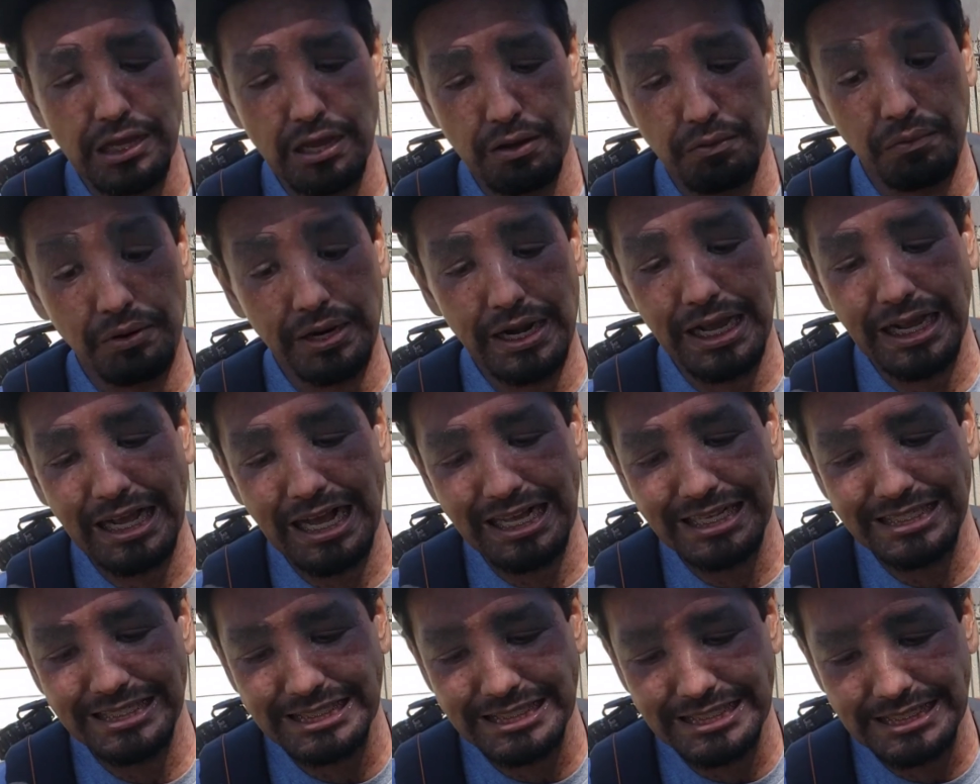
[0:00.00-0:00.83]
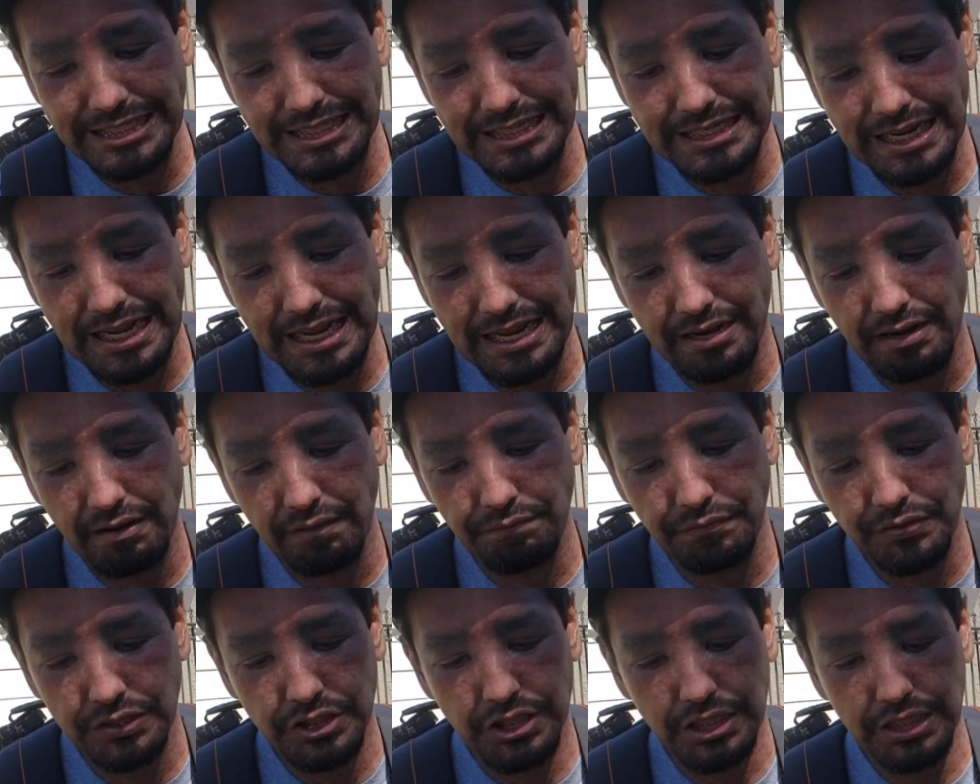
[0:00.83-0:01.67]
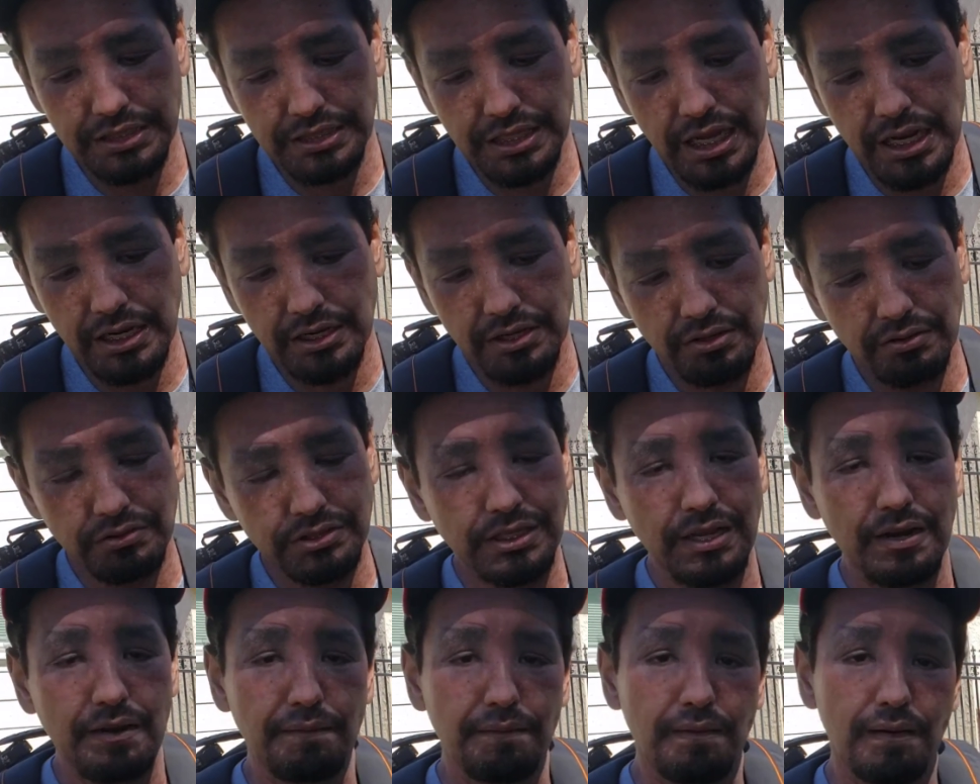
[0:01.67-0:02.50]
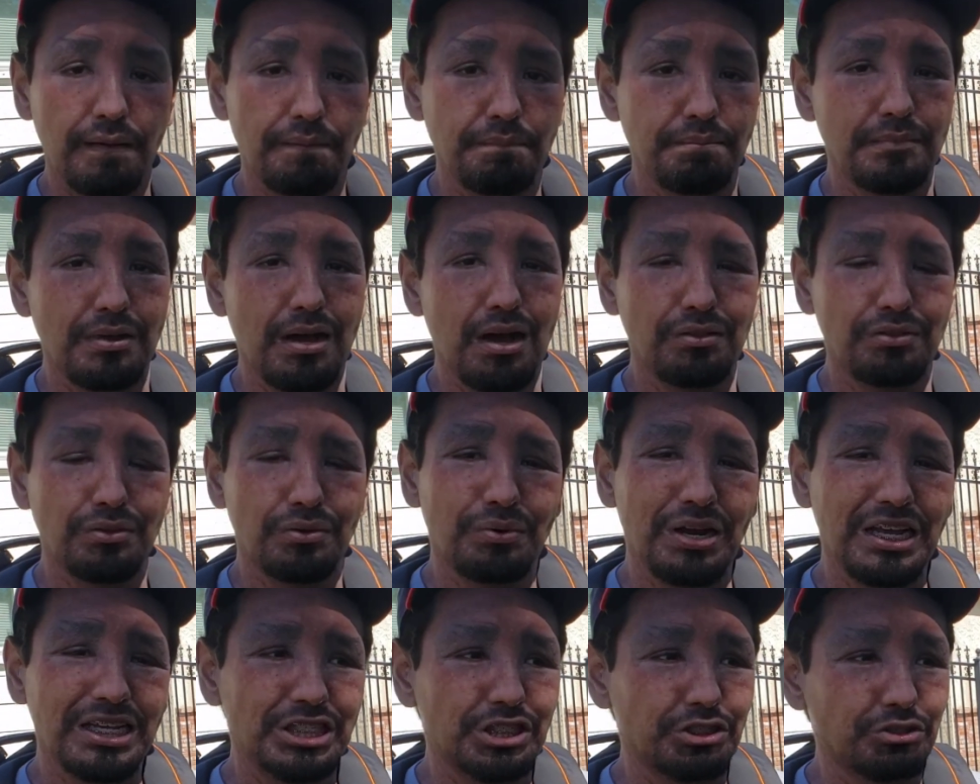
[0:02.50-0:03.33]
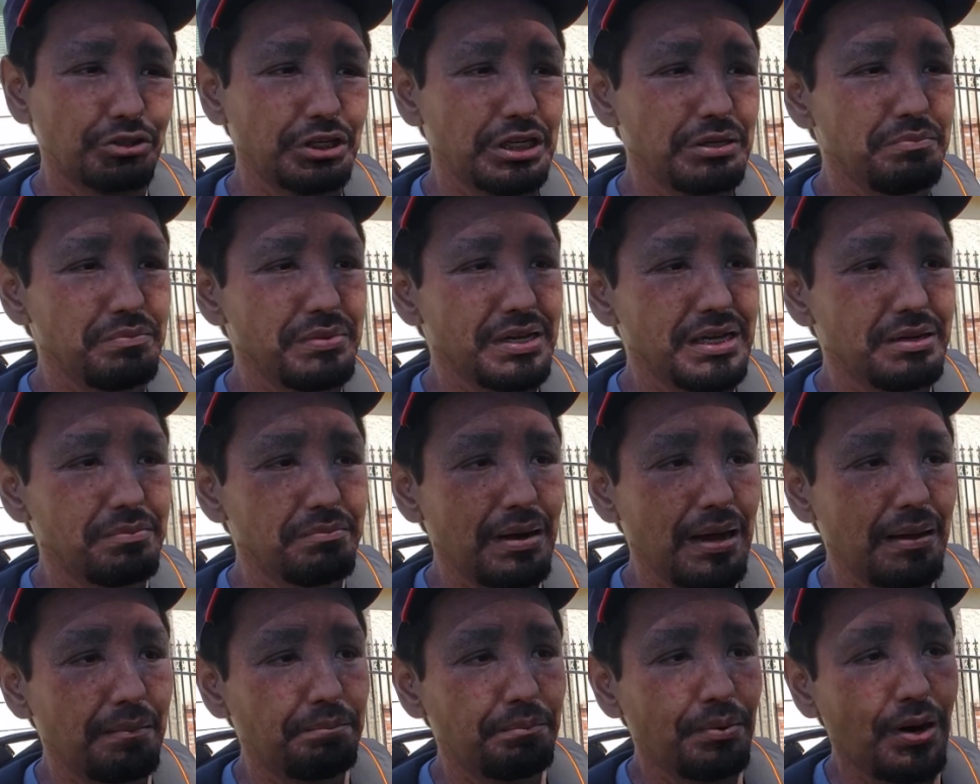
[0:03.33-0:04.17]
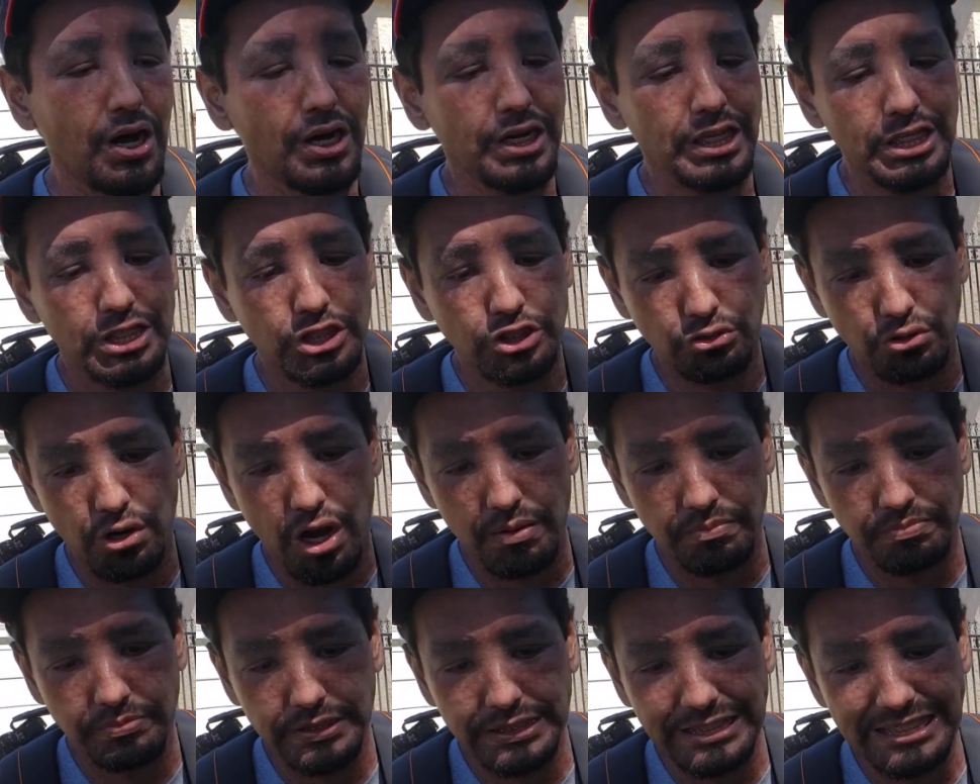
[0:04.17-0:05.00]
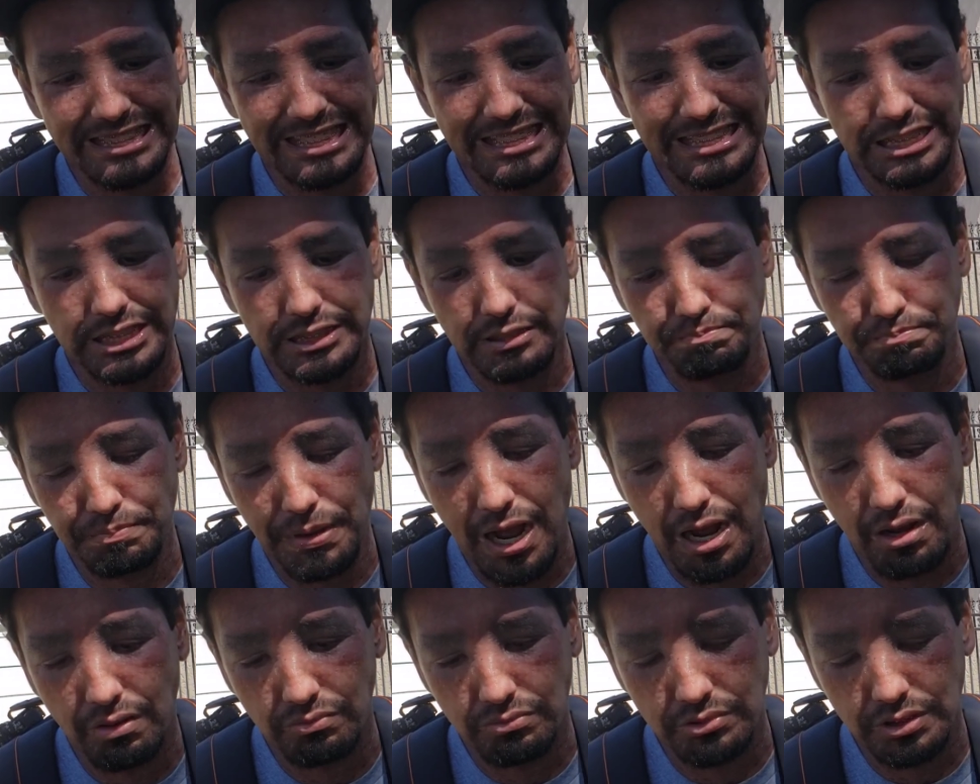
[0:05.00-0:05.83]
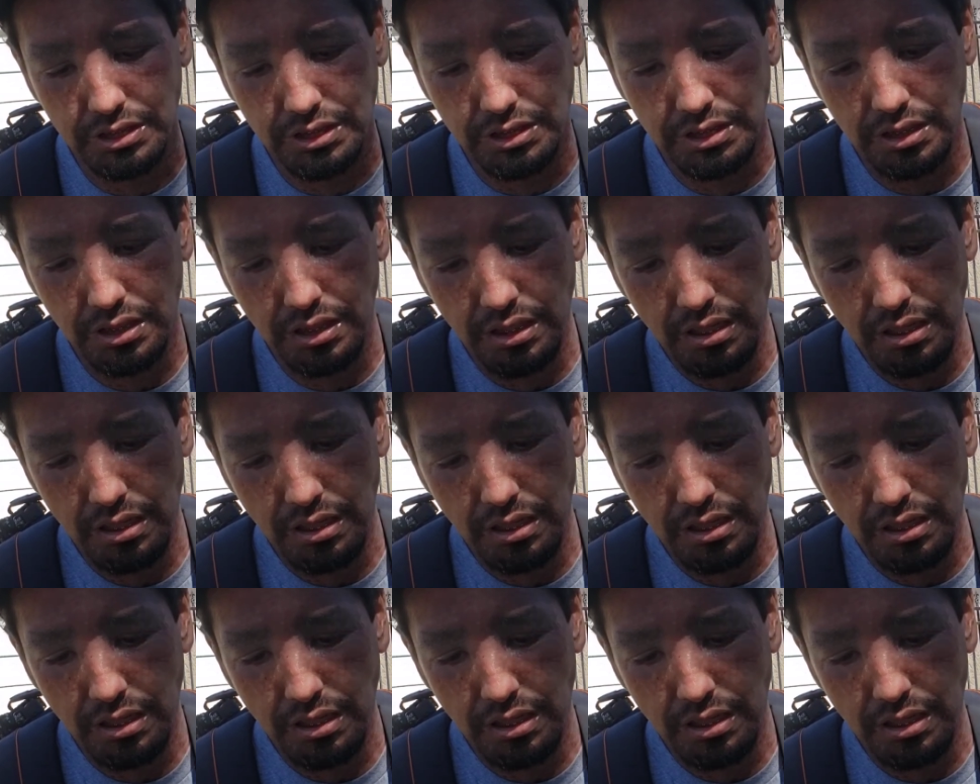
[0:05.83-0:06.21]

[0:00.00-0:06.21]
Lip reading: And when I got sick and officially diagnosed and on the right treatment, my body dropped 60 pounds